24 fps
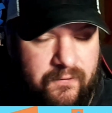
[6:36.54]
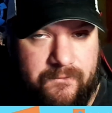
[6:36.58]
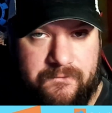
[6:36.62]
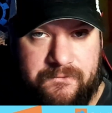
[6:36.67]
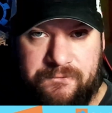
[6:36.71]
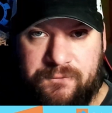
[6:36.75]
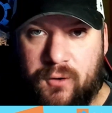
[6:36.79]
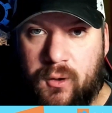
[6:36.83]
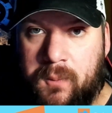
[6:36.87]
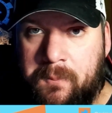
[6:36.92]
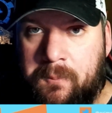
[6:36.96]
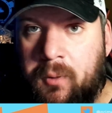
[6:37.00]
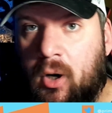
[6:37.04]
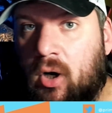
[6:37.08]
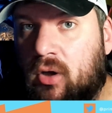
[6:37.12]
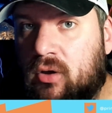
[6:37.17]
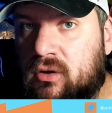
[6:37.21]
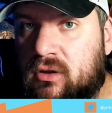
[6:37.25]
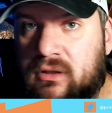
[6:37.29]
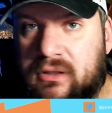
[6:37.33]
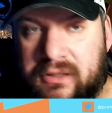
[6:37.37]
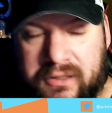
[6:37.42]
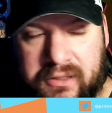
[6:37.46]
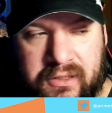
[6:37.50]

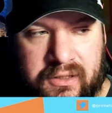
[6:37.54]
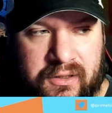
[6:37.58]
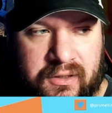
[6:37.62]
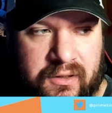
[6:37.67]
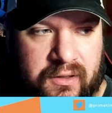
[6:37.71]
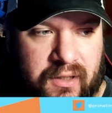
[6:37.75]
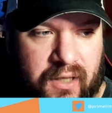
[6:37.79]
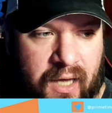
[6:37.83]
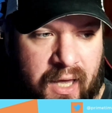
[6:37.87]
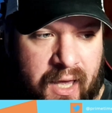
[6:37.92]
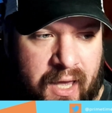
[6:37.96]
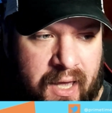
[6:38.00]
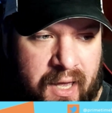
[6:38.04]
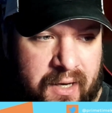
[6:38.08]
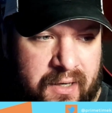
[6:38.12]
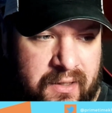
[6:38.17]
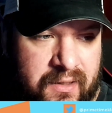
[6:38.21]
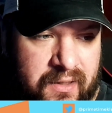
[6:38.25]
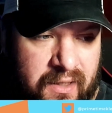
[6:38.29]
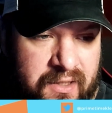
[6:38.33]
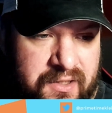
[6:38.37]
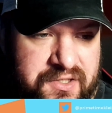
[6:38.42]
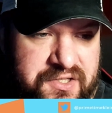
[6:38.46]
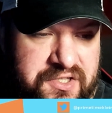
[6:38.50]
Football League,
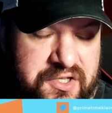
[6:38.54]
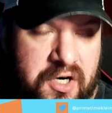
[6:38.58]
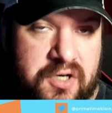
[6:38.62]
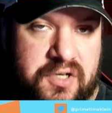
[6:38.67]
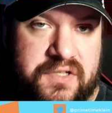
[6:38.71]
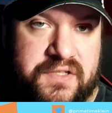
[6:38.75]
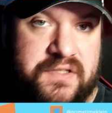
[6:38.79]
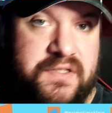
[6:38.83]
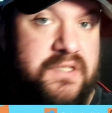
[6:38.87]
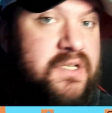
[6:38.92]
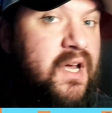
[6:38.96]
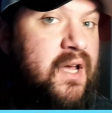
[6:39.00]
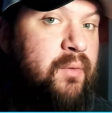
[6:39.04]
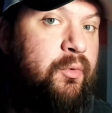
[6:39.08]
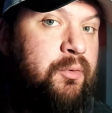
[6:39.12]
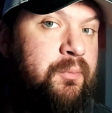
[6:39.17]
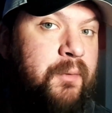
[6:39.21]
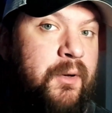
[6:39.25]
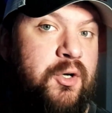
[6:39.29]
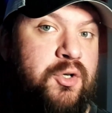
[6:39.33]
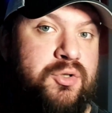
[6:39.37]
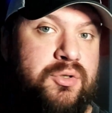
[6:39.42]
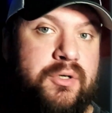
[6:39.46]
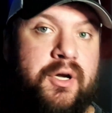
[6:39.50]
and it starts tonight with
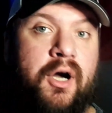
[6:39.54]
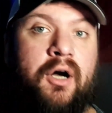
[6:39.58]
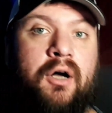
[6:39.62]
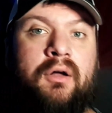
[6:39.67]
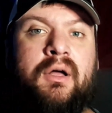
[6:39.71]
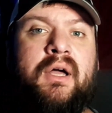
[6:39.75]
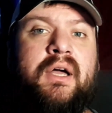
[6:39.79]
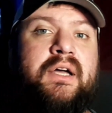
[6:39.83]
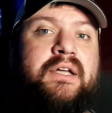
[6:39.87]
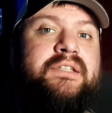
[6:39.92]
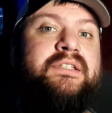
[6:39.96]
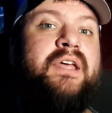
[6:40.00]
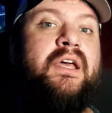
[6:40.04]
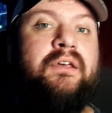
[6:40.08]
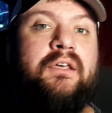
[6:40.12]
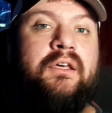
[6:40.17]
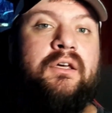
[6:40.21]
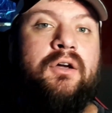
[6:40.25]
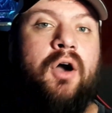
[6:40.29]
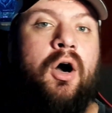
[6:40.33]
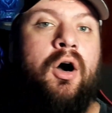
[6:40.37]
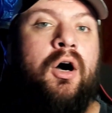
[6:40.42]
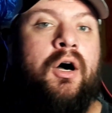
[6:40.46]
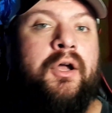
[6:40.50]
Montreal
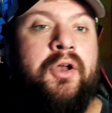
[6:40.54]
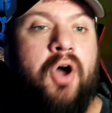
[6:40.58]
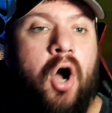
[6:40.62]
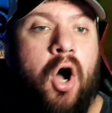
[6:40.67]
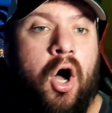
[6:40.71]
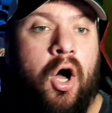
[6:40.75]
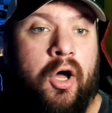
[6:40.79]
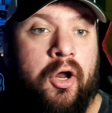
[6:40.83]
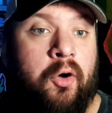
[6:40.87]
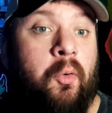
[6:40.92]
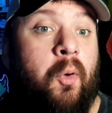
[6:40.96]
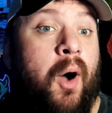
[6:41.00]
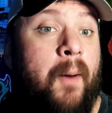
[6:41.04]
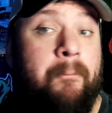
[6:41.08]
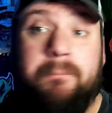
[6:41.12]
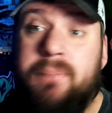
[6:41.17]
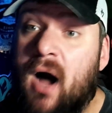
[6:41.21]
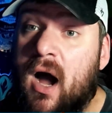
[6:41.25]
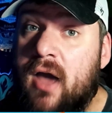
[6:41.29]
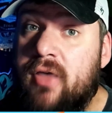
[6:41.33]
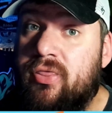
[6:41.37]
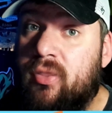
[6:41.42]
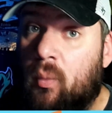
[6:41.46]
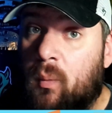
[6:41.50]
taking on Ottawa.
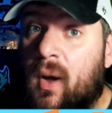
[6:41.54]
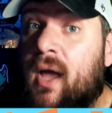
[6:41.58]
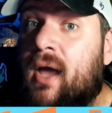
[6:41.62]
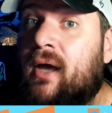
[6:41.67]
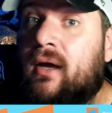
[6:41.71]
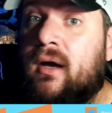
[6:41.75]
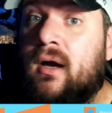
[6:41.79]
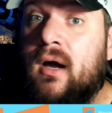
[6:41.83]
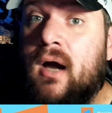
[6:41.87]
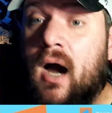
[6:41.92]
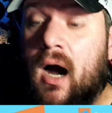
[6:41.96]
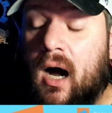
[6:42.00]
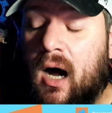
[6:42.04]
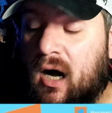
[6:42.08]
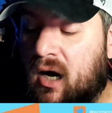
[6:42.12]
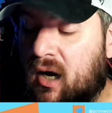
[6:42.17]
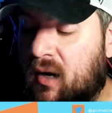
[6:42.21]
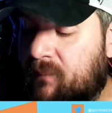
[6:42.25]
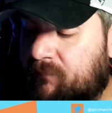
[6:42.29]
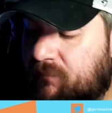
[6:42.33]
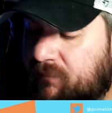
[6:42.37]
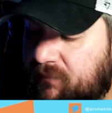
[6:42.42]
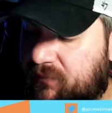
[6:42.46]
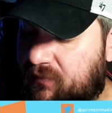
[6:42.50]
By the way,
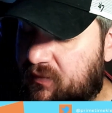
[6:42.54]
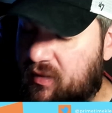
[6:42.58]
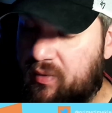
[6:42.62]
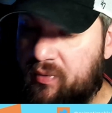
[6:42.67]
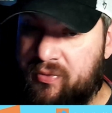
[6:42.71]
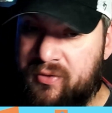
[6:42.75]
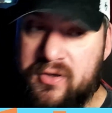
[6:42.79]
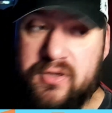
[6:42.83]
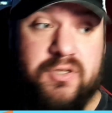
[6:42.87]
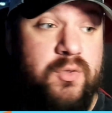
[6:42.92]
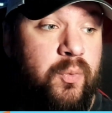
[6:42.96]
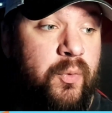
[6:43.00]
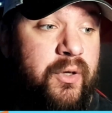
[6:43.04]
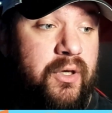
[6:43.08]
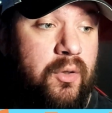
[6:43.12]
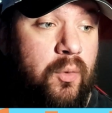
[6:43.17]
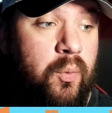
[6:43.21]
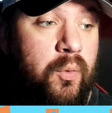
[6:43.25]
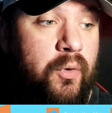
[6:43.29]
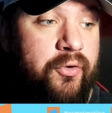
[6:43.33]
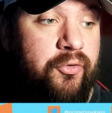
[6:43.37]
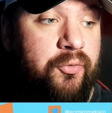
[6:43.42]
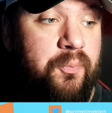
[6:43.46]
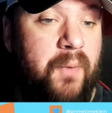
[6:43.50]
this week
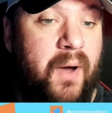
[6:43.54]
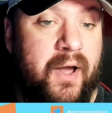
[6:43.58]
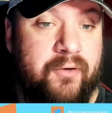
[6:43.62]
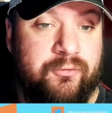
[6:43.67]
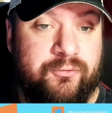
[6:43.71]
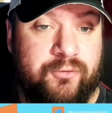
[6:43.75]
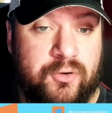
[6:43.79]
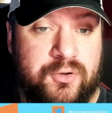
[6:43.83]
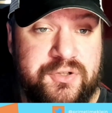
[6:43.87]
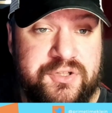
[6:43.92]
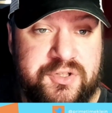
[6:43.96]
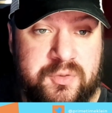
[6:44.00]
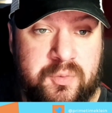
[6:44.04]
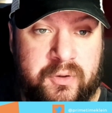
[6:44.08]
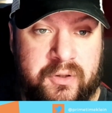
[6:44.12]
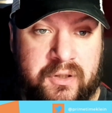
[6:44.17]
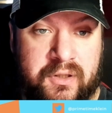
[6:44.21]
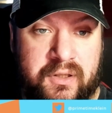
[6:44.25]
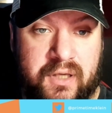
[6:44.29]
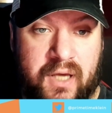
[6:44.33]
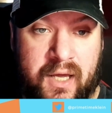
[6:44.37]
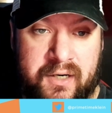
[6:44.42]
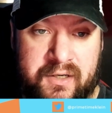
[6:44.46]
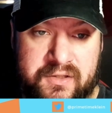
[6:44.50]
was my first
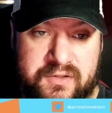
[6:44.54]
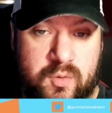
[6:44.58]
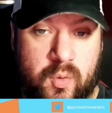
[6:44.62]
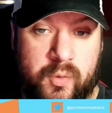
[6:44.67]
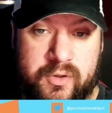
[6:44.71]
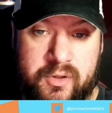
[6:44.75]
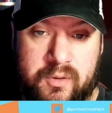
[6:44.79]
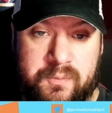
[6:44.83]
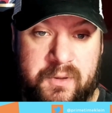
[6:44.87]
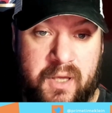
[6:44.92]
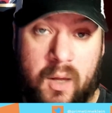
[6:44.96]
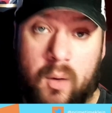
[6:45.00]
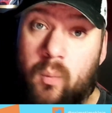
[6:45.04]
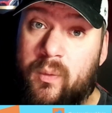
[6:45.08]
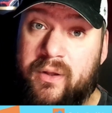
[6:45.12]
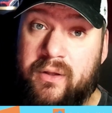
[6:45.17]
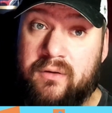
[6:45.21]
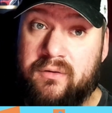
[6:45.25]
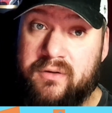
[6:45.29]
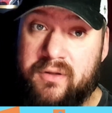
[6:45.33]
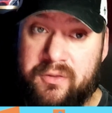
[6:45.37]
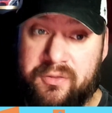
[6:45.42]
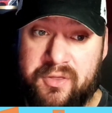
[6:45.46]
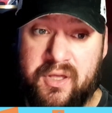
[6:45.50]
week, and it's going to be a
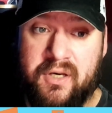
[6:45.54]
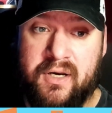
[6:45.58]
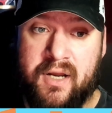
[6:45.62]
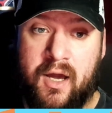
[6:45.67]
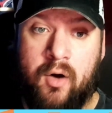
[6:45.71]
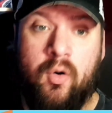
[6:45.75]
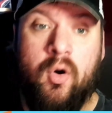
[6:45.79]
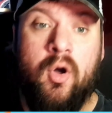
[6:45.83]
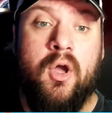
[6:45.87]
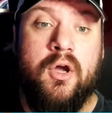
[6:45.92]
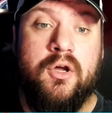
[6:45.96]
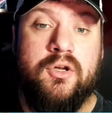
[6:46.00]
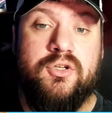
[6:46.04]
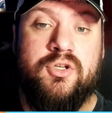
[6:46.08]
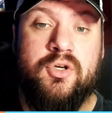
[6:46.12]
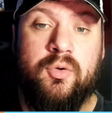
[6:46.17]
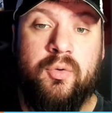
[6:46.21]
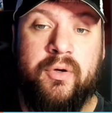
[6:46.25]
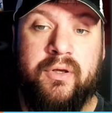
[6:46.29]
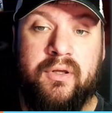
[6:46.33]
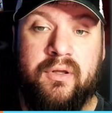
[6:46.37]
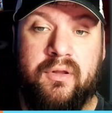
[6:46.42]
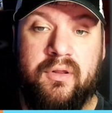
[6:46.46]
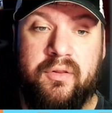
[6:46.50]
weekly thing now,
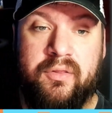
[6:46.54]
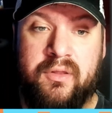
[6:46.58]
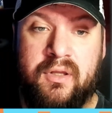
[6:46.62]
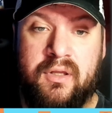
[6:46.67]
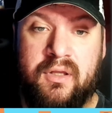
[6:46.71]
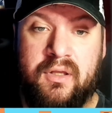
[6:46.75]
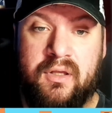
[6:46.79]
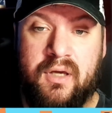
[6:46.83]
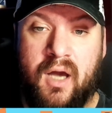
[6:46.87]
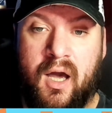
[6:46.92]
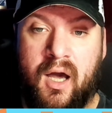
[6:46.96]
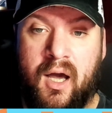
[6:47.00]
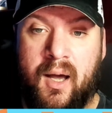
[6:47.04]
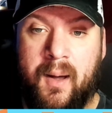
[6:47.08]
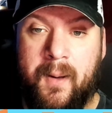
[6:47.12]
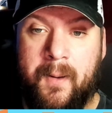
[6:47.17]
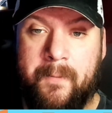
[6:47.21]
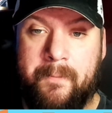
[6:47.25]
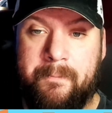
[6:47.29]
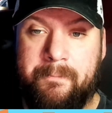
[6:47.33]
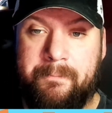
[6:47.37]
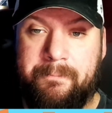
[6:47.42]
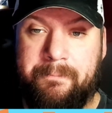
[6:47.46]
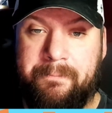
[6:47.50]
doing
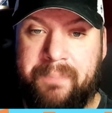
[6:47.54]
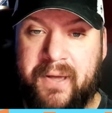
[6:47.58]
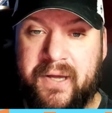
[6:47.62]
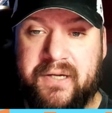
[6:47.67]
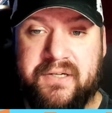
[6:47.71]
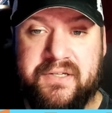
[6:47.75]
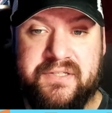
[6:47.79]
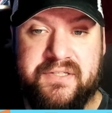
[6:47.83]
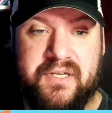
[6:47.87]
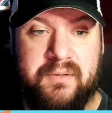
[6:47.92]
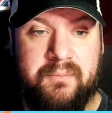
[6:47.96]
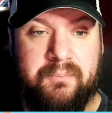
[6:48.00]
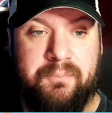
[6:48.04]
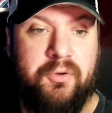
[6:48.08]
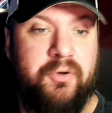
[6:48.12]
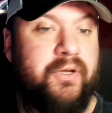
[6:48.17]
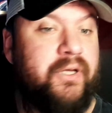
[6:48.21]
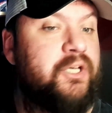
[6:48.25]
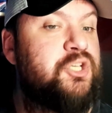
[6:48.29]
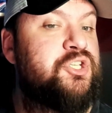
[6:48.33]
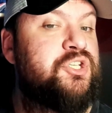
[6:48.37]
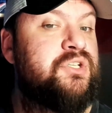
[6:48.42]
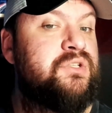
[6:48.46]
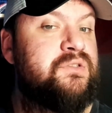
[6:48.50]
the picks and
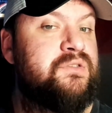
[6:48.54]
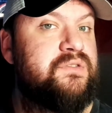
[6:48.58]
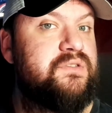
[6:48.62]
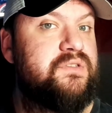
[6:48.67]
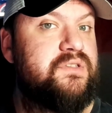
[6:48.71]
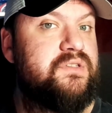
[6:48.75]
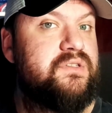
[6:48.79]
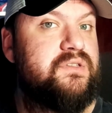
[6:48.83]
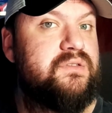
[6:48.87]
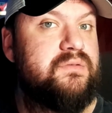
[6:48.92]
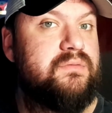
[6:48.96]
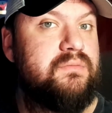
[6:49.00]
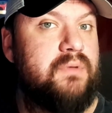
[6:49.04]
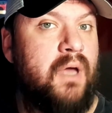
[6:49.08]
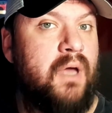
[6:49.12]
predictions